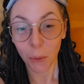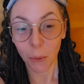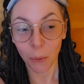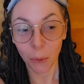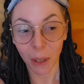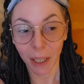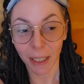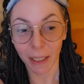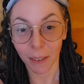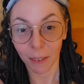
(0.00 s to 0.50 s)

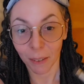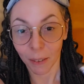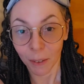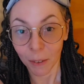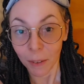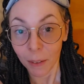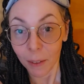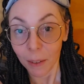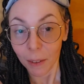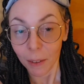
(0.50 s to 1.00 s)
when
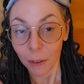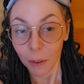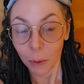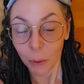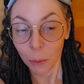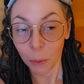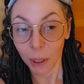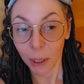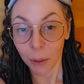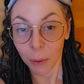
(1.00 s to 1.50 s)

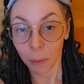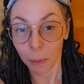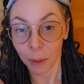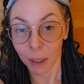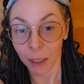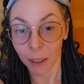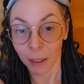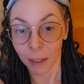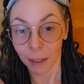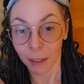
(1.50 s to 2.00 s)
we could
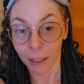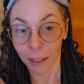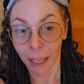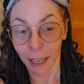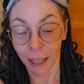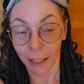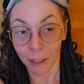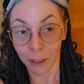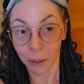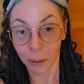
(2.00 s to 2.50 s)
be
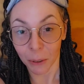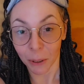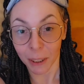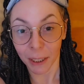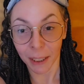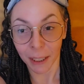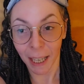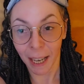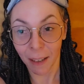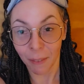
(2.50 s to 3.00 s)

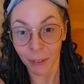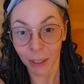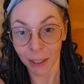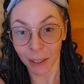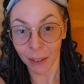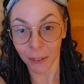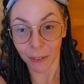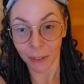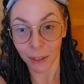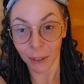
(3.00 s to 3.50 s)
actually
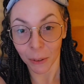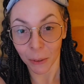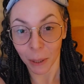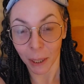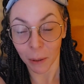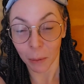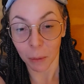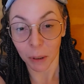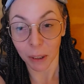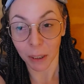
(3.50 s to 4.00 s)
having these
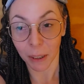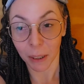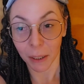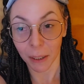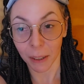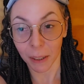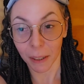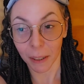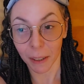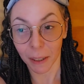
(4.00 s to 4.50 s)

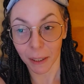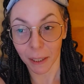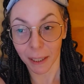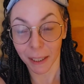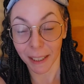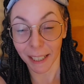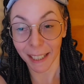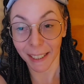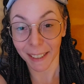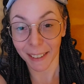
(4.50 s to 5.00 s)
incredibly
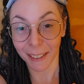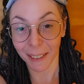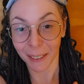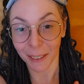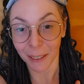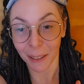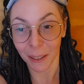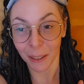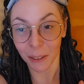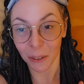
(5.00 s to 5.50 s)

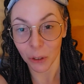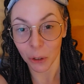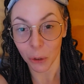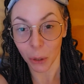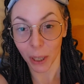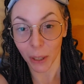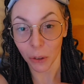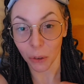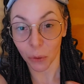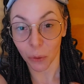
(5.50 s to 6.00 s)
connecting and
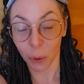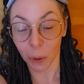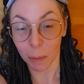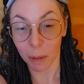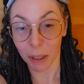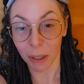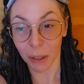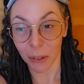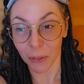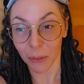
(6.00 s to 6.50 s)

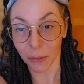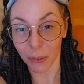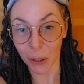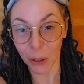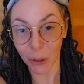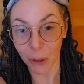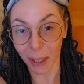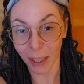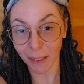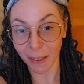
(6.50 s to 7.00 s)
transformative
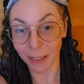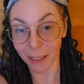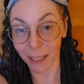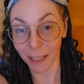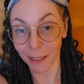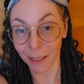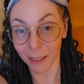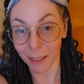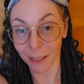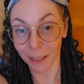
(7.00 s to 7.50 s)
and
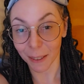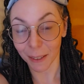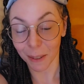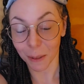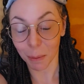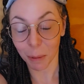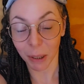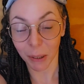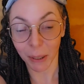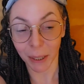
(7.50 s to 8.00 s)
transcendent
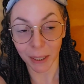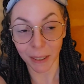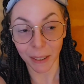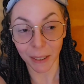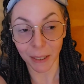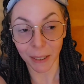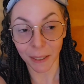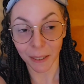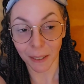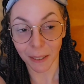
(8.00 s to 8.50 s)

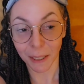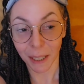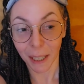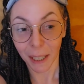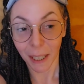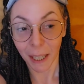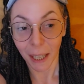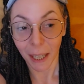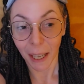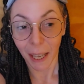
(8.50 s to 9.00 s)
experiences.
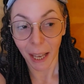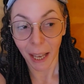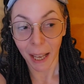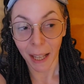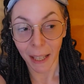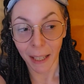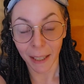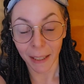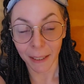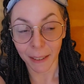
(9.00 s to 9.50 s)

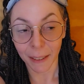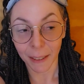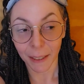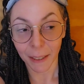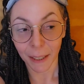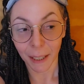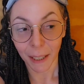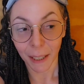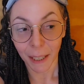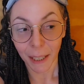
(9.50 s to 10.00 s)
And
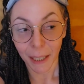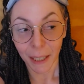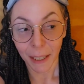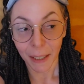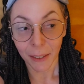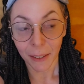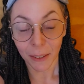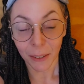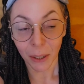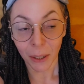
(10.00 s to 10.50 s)

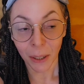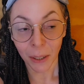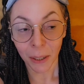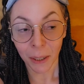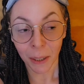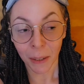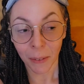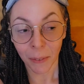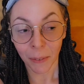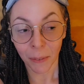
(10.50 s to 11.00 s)
he's
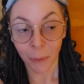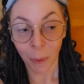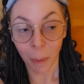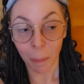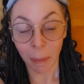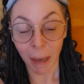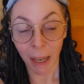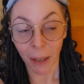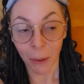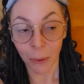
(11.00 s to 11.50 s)
talking
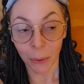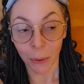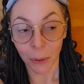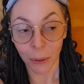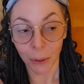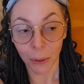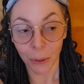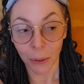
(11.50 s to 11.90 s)
about